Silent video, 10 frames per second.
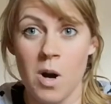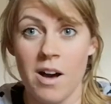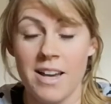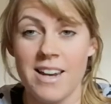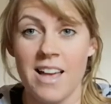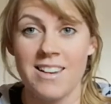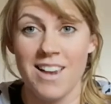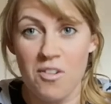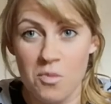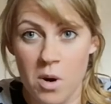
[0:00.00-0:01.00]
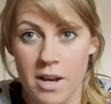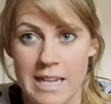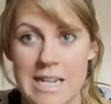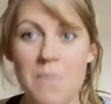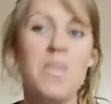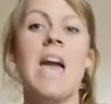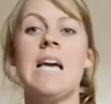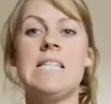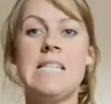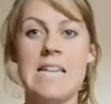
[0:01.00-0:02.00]
Wine, Love Wine.
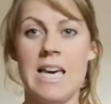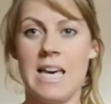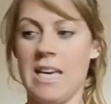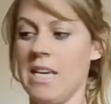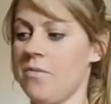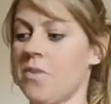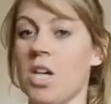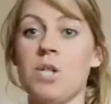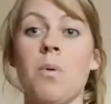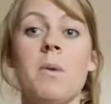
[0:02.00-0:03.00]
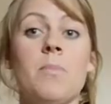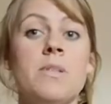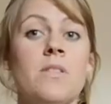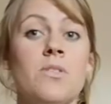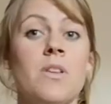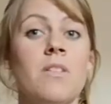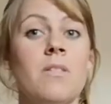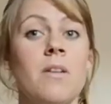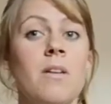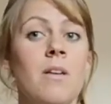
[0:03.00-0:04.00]
Today, I should probably position
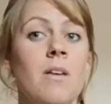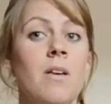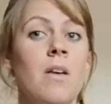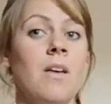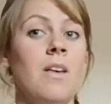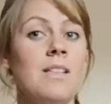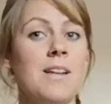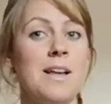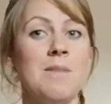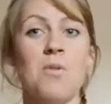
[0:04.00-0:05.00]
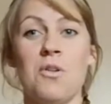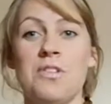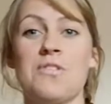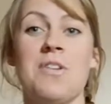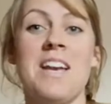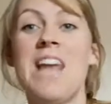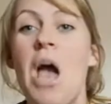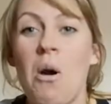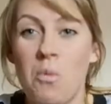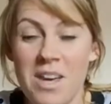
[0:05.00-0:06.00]
this slightly more on screen.
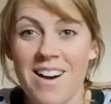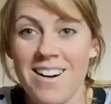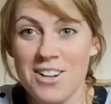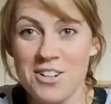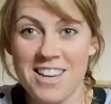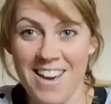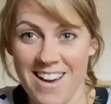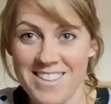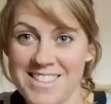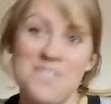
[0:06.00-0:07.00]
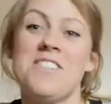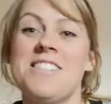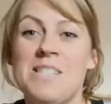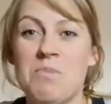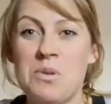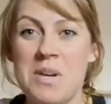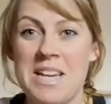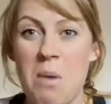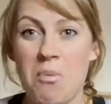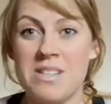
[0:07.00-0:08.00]
We are looking at the differences
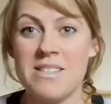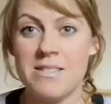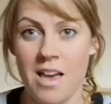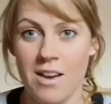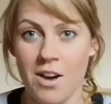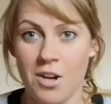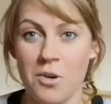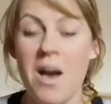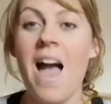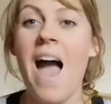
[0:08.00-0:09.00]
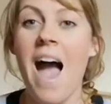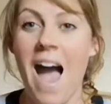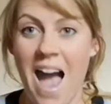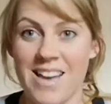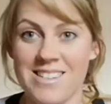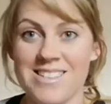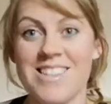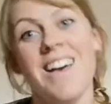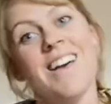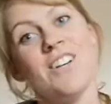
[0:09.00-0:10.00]
between Prosecco and
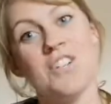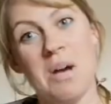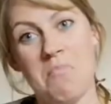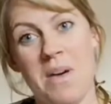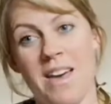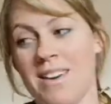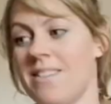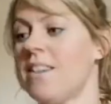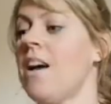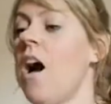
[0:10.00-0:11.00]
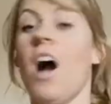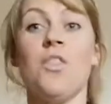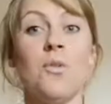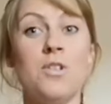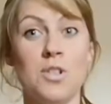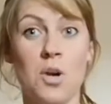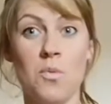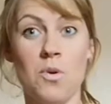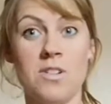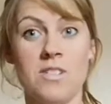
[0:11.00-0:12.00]
Champagne. I thought, you know
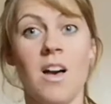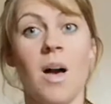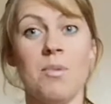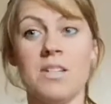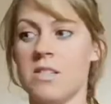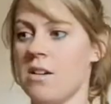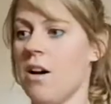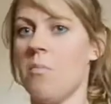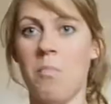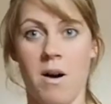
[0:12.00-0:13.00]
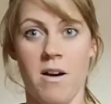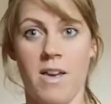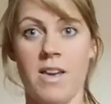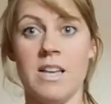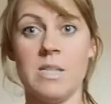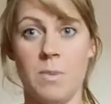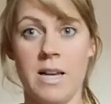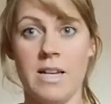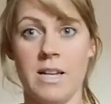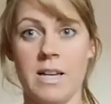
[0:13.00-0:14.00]
what? I'm going to start by
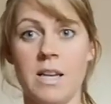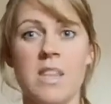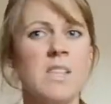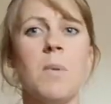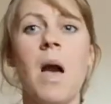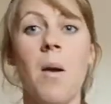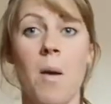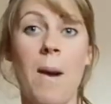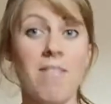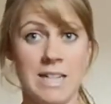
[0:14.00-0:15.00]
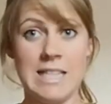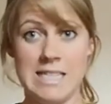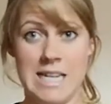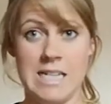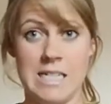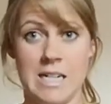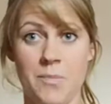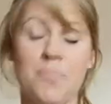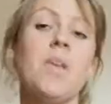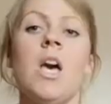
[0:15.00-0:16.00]
explaining this. Apparently there's
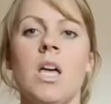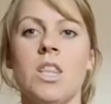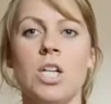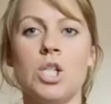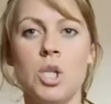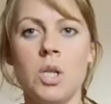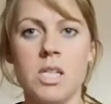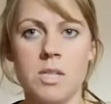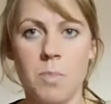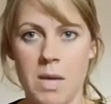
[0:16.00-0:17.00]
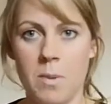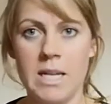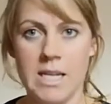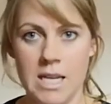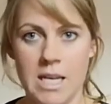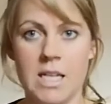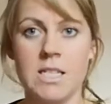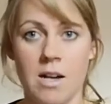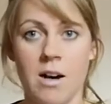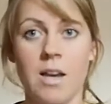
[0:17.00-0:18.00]
data that 24 people a year
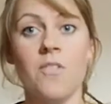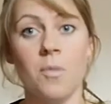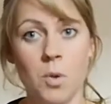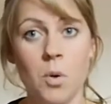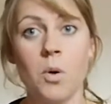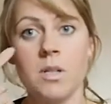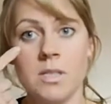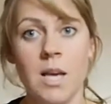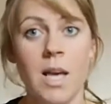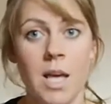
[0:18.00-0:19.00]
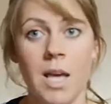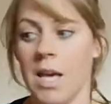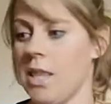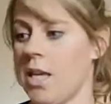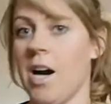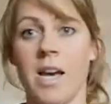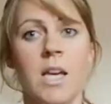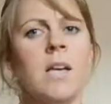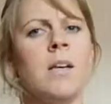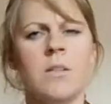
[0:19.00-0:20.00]
die from corks in the eye.
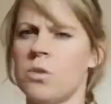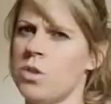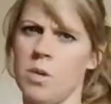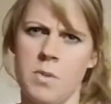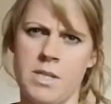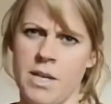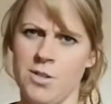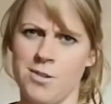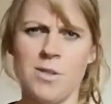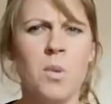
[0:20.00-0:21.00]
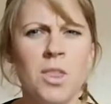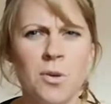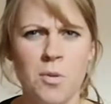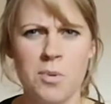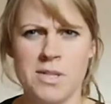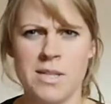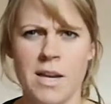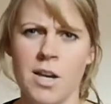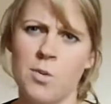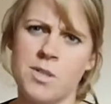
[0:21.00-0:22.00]
Super dangerous. And we thought
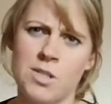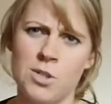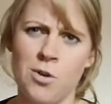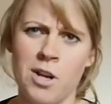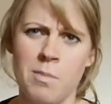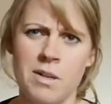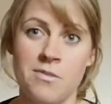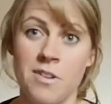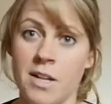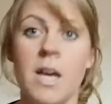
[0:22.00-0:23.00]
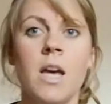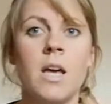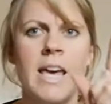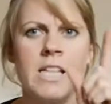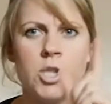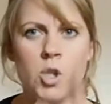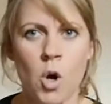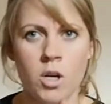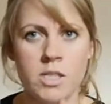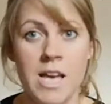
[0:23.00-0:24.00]
Prosecco was enjoyable and fun. It's
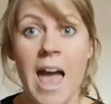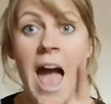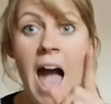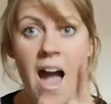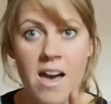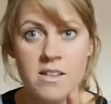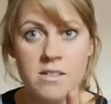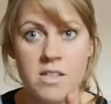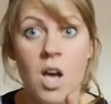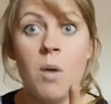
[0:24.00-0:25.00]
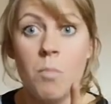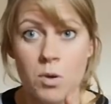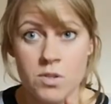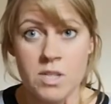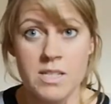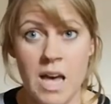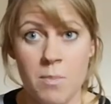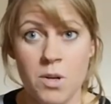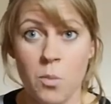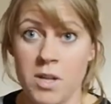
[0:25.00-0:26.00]
not. And most of these
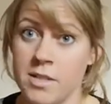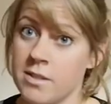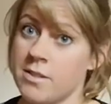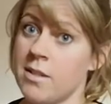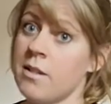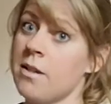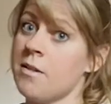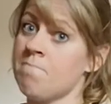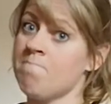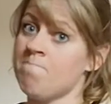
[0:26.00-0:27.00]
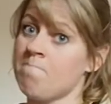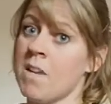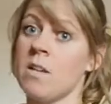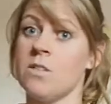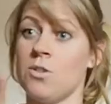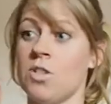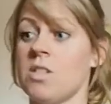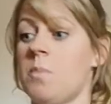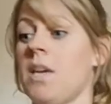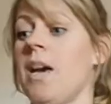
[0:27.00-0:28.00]
happen at weddings. So
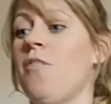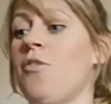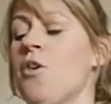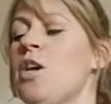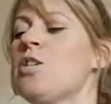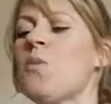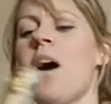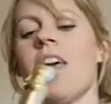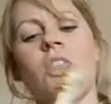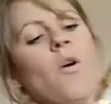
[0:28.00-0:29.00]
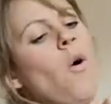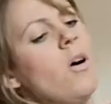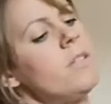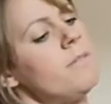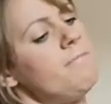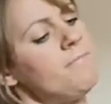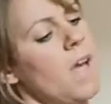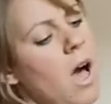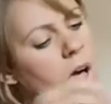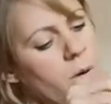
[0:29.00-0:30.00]
just be careful. So I thought
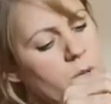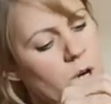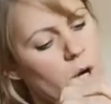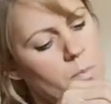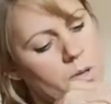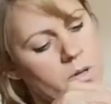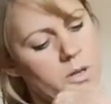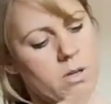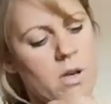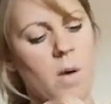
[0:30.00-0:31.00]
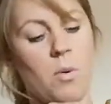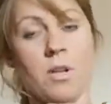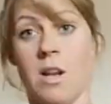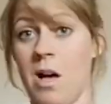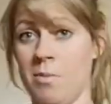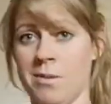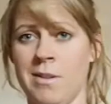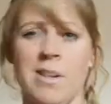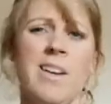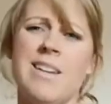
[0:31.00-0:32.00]
I would open a bottle up.
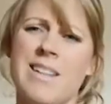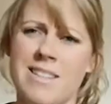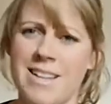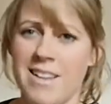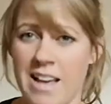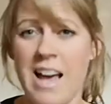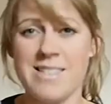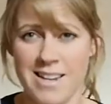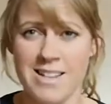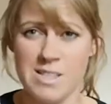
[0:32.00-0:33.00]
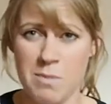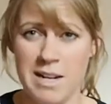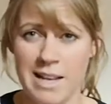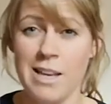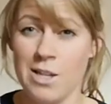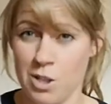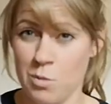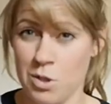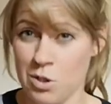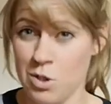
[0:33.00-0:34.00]
As an ex-sommelier, you
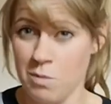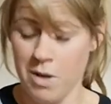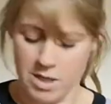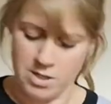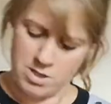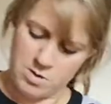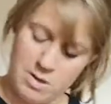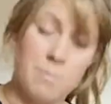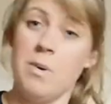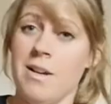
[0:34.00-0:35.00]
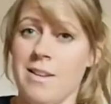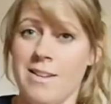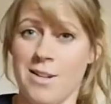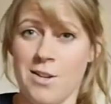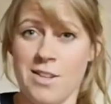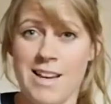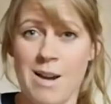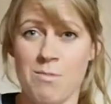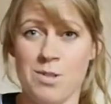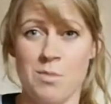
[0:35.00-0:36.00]
would assume I can do it, but you know, the
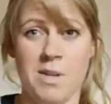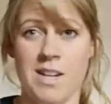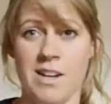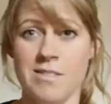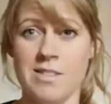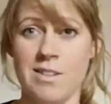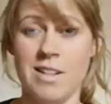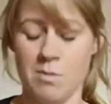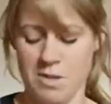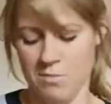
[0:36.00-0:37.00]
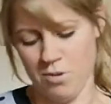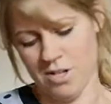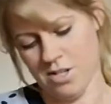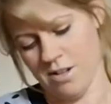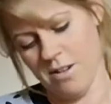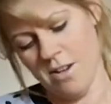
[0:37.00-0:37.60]
camera's on me now, so a little bit of pressure.